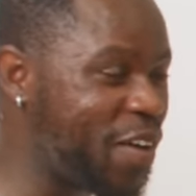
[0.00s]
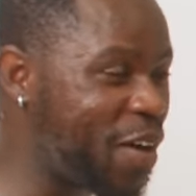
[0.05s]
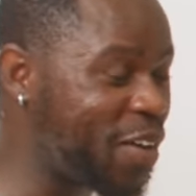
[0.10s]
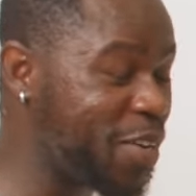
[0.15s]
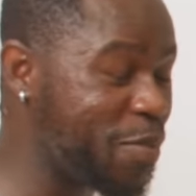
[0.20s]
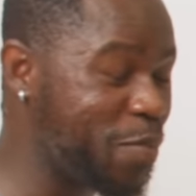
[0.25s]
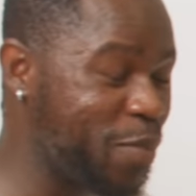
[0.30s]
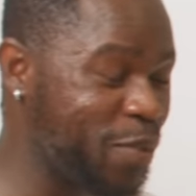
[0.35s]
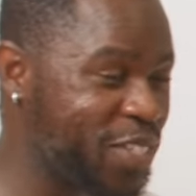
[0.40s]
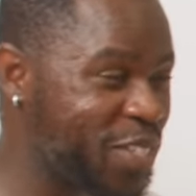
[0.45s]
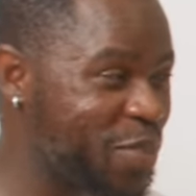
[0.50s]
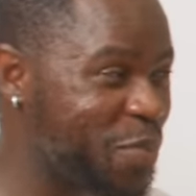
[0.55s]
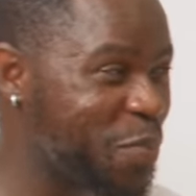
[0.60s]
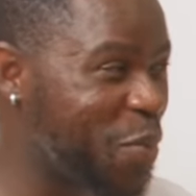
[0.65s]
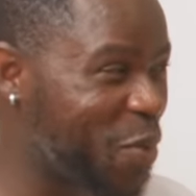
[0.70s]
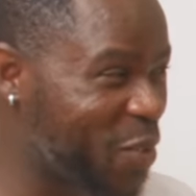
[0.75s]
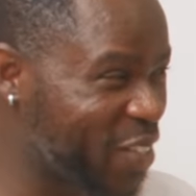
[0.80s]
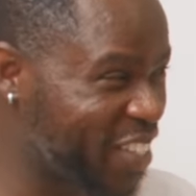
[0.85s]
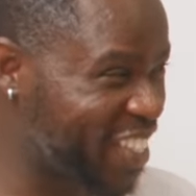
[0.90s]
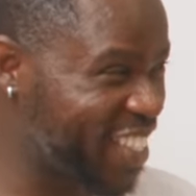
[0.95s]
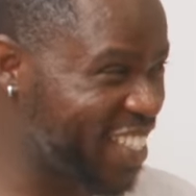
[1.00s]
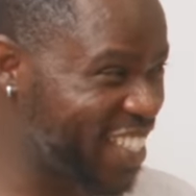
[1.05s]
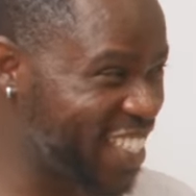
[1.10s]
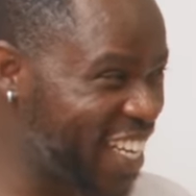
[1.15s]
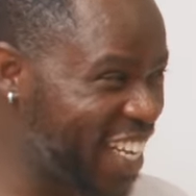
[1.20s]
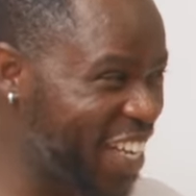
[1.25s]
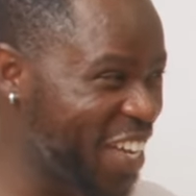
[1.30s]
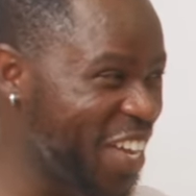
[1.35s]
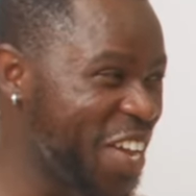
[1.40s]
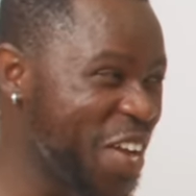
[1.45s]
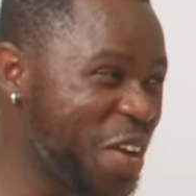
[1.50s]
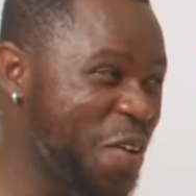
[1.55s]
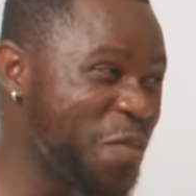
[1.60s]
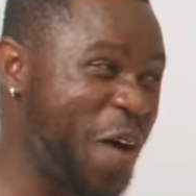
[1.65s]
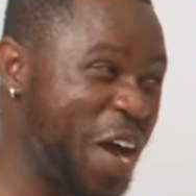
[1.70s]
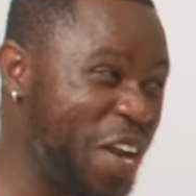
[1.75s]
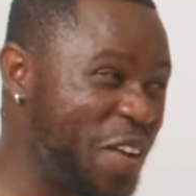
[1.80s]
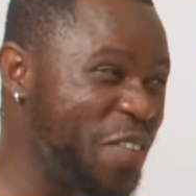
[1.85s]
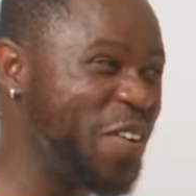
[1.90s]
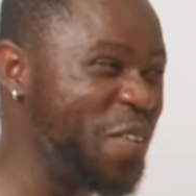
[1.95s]
out the most important,
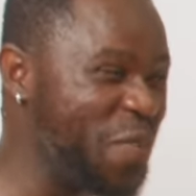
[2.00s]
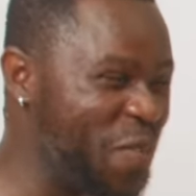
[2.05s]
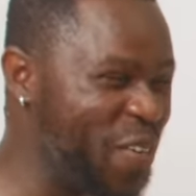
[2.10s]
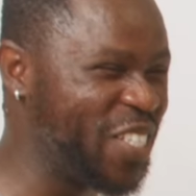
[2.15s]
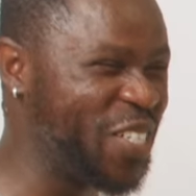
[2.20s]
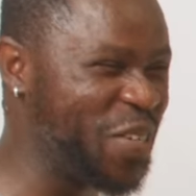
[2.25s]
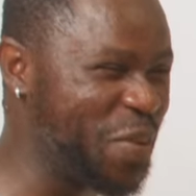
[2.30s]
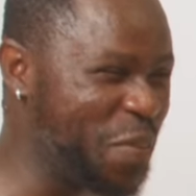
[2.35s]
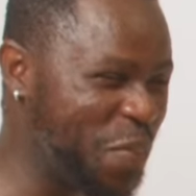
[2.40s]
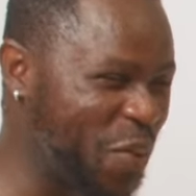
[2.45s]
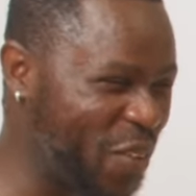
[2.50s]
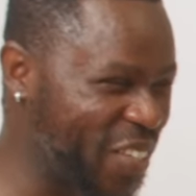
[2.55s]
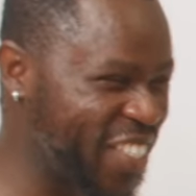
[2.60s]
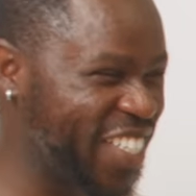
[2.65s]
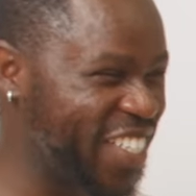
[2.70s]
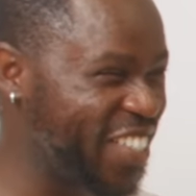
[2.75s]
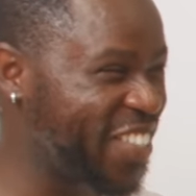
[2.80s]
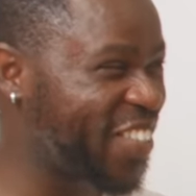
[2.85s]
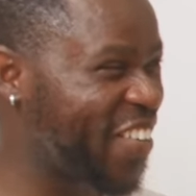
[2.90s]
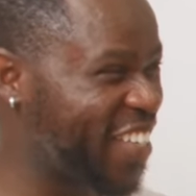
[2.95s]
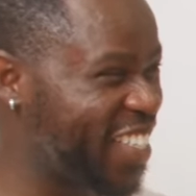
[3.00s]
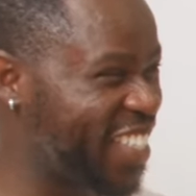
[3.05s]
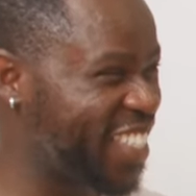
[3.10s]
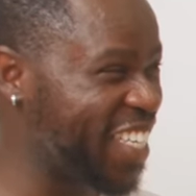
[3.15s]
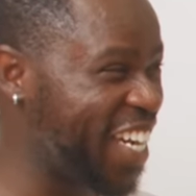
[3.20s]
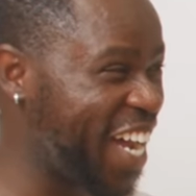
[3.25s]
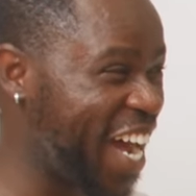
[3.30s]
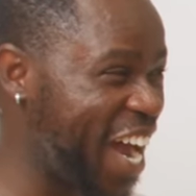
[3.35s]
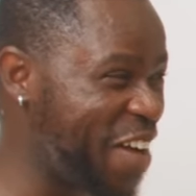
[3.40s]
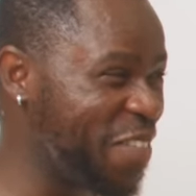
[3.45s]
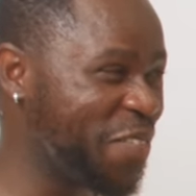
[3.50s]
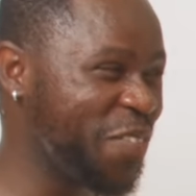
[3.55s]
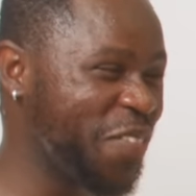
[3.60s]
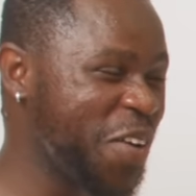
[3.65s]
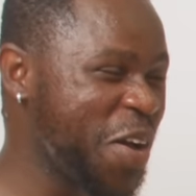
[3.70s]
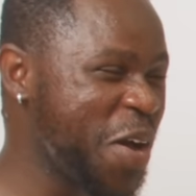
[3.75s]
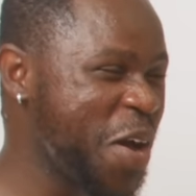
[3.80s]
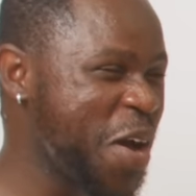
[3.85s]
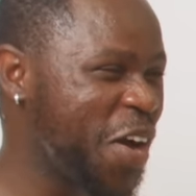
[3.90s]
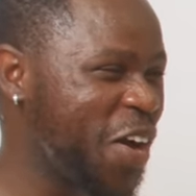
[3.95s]
one of the most important questions I have
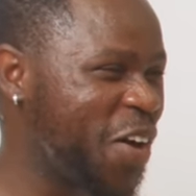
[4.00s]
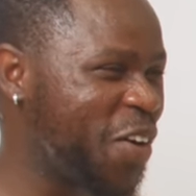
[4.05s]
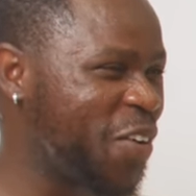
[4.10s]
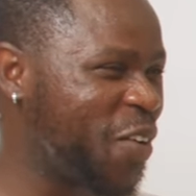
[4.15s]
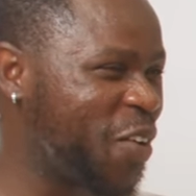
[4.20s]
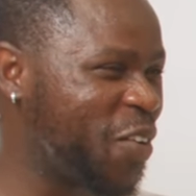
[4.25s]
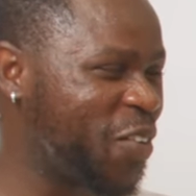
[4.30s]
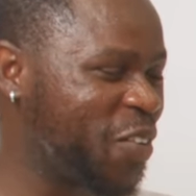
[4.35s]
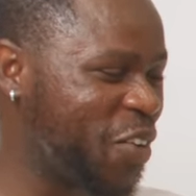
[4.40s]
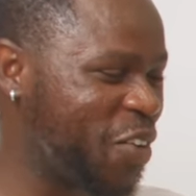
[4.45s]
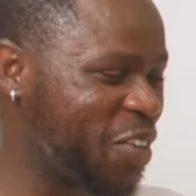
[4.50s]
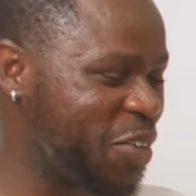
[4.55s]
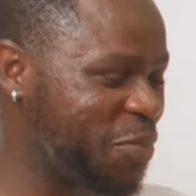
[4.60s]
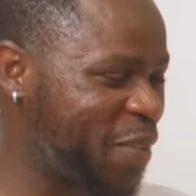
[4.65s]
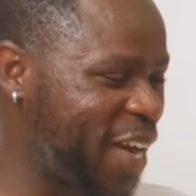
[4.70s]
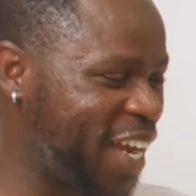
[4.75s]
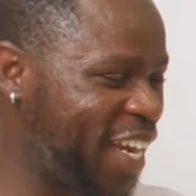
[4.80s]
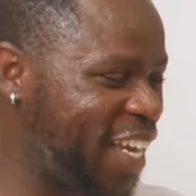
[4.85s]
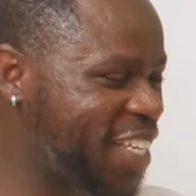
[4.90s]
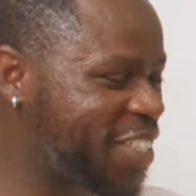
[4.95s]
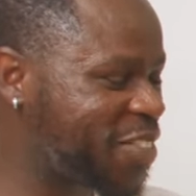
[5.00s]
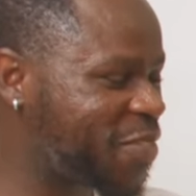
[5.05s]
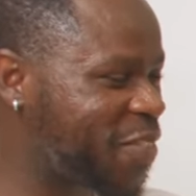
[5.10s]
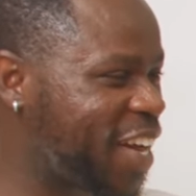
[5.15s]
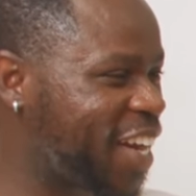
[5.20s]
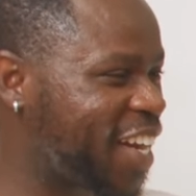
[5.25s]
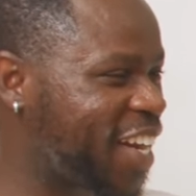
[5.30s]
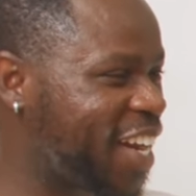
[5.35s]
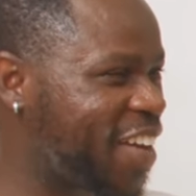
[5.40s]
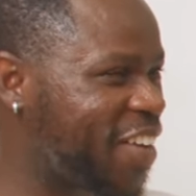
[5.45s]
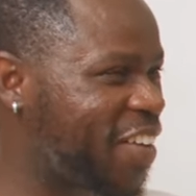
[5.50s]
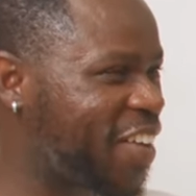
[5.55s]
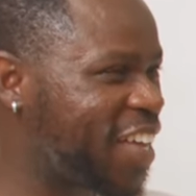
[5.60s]
on my list right now.